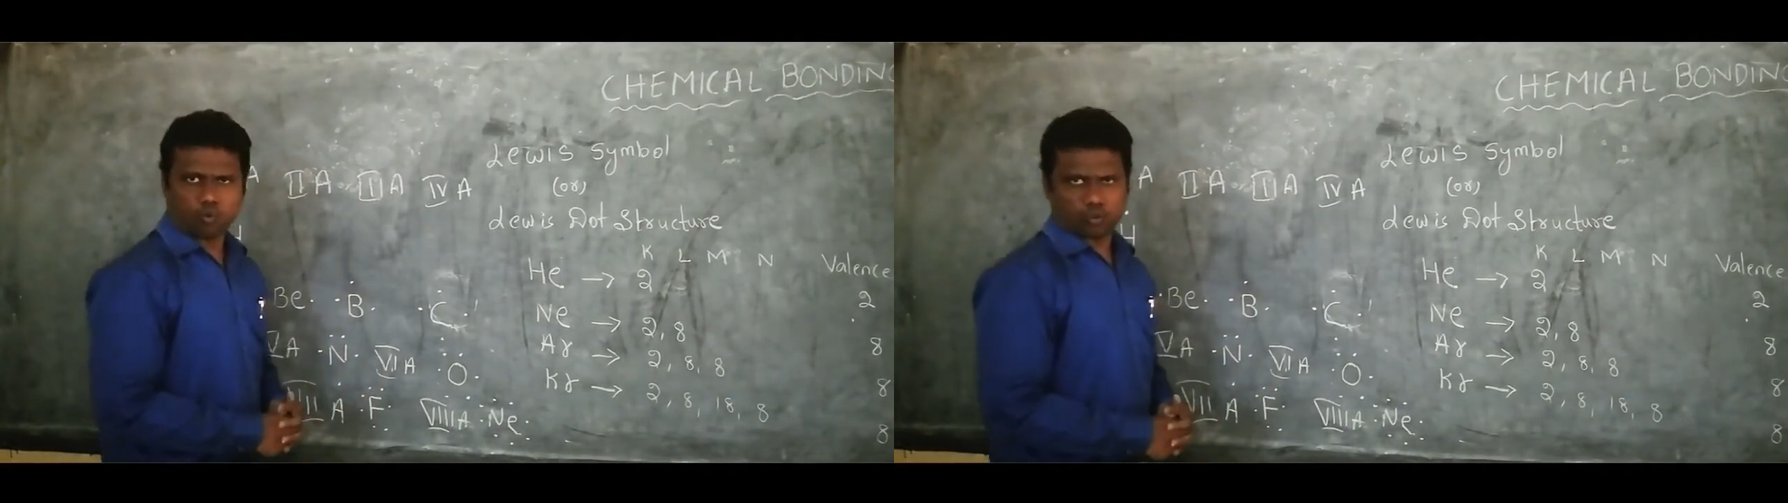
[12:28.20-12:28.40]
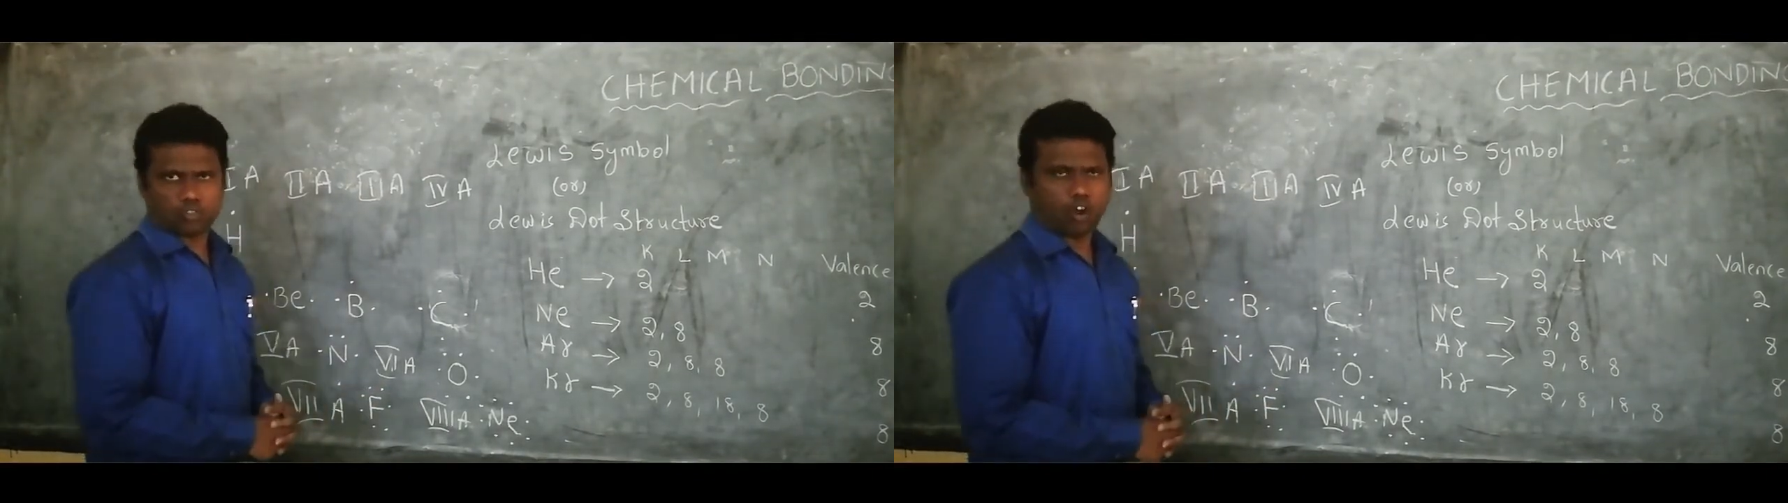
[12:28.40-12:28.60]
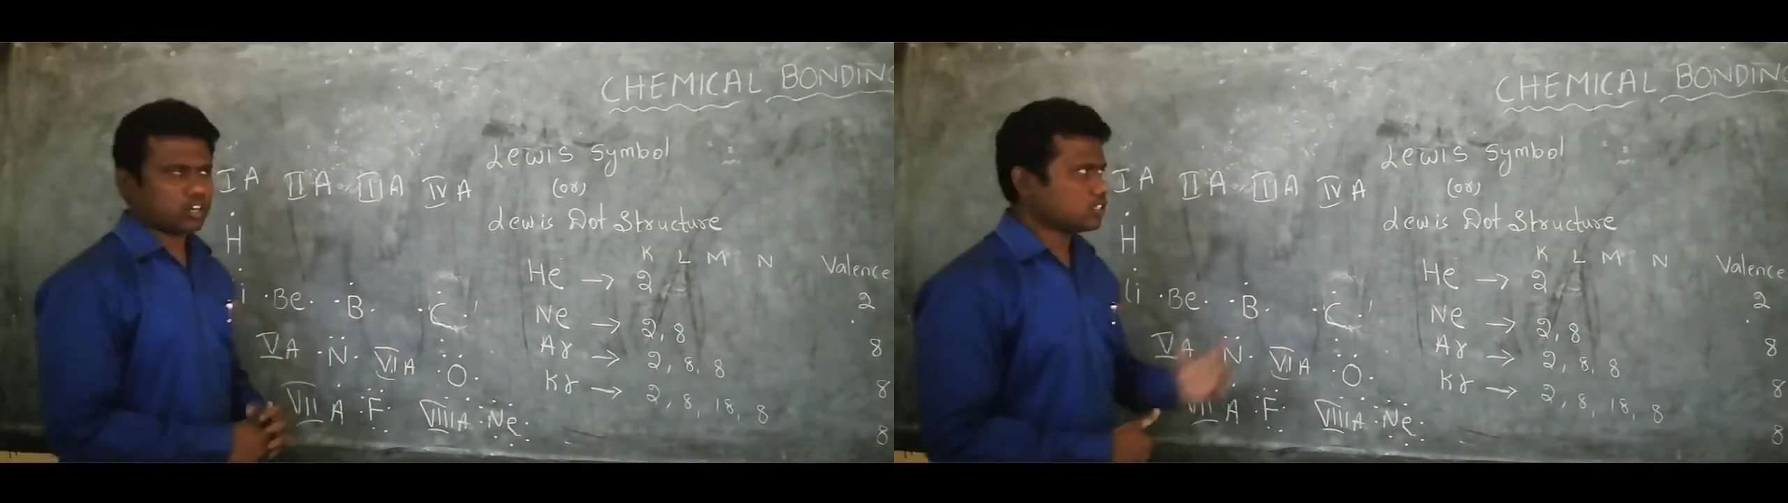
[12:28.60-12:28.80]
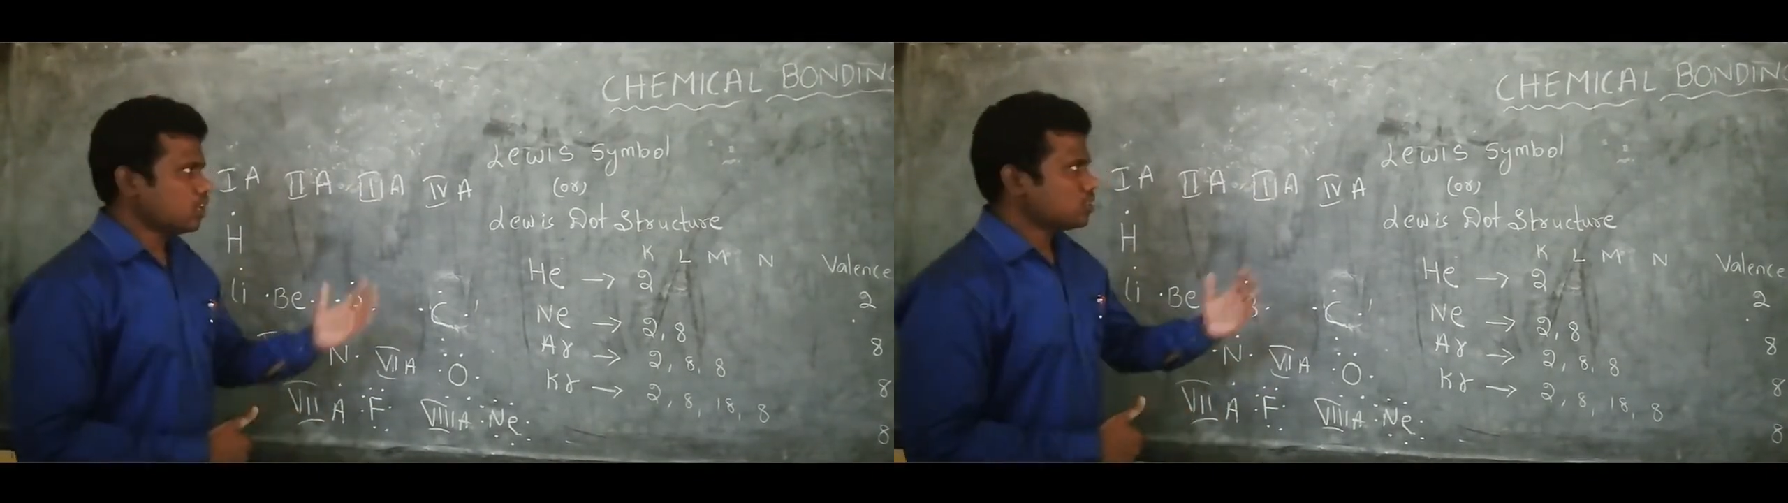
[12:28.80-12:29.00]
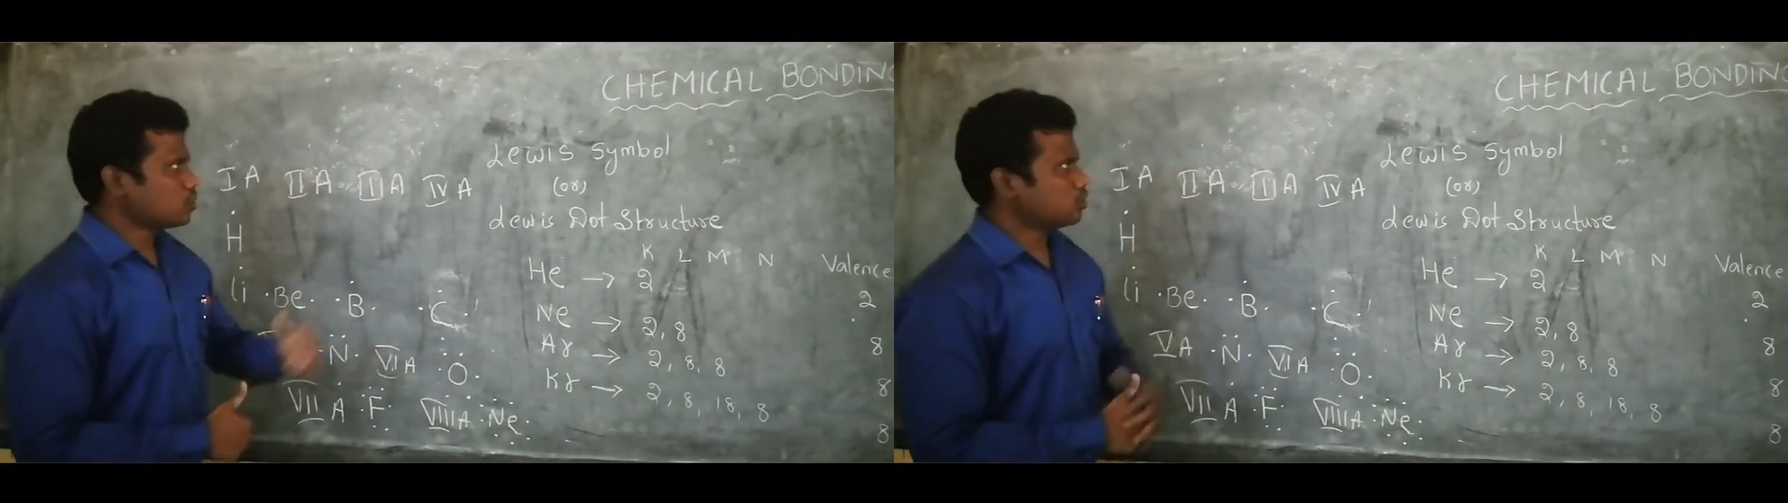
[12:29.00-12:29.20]
four dots
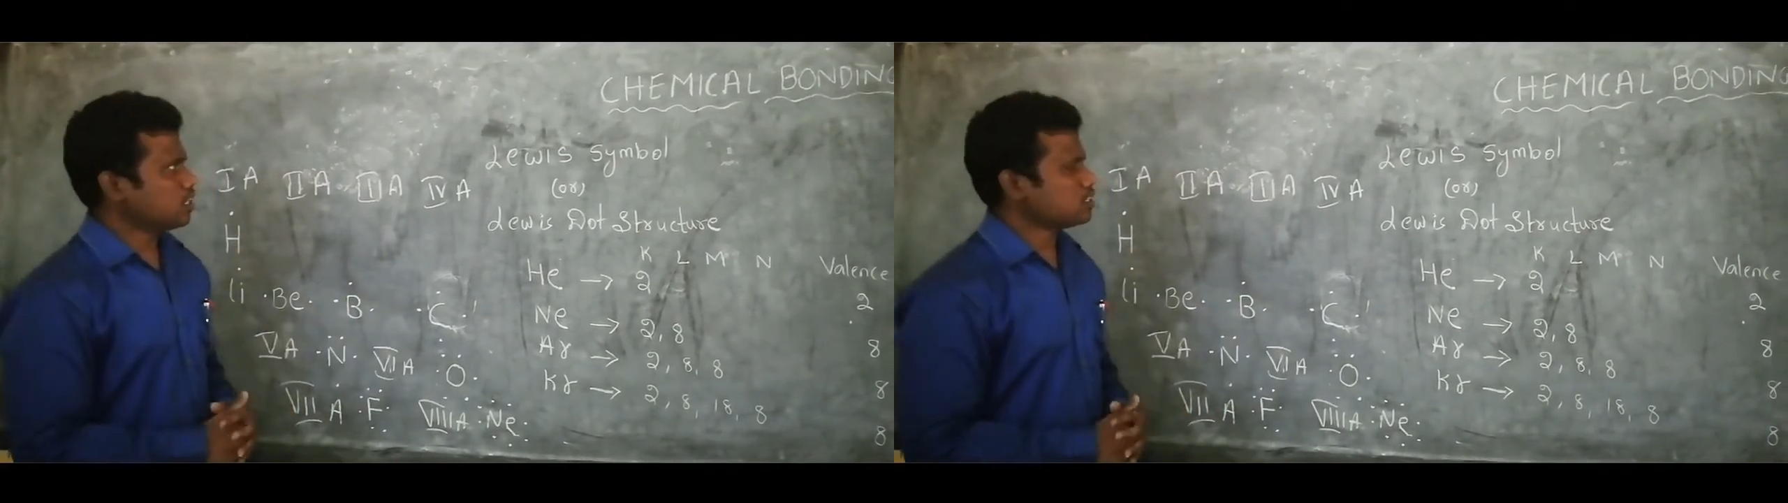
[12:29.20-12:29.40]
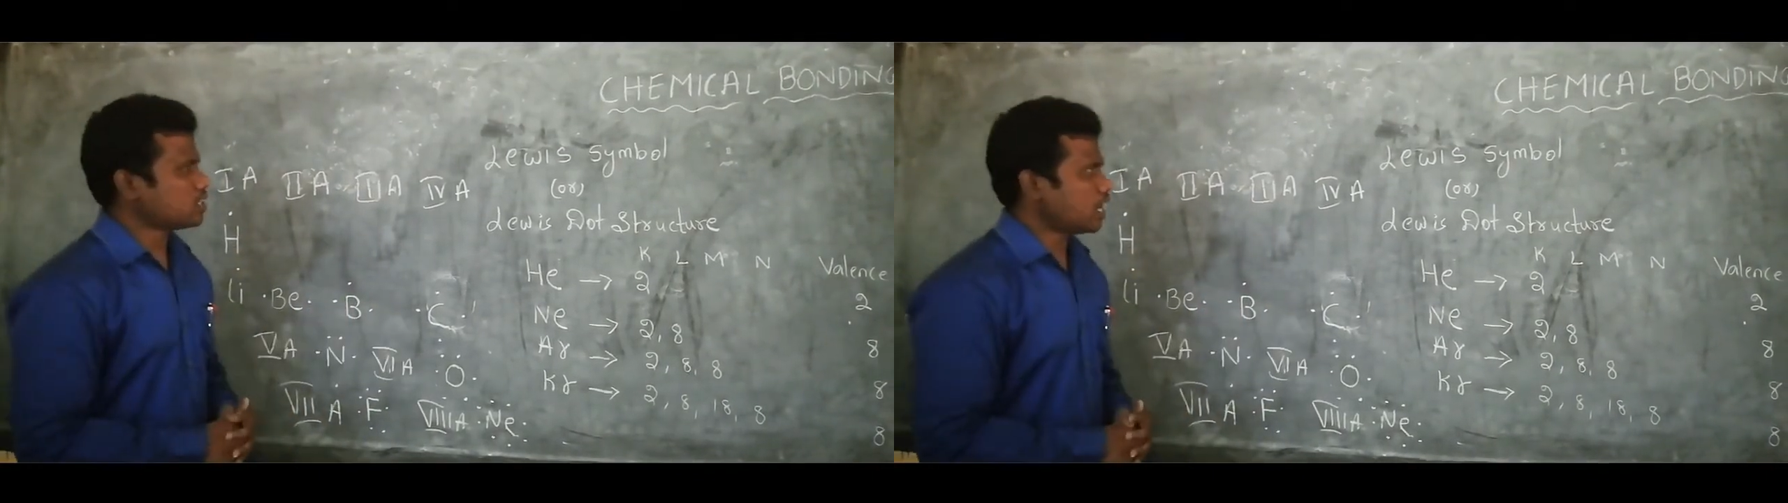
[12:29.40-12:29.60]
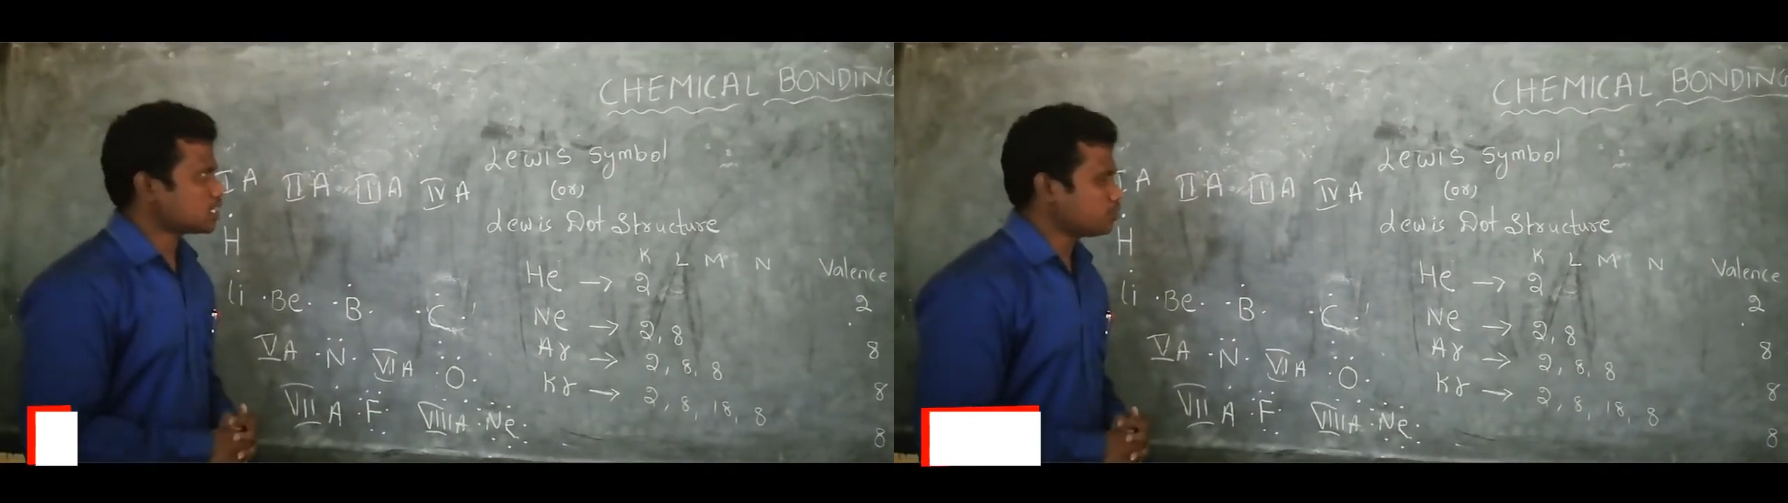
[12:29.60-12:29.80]
so this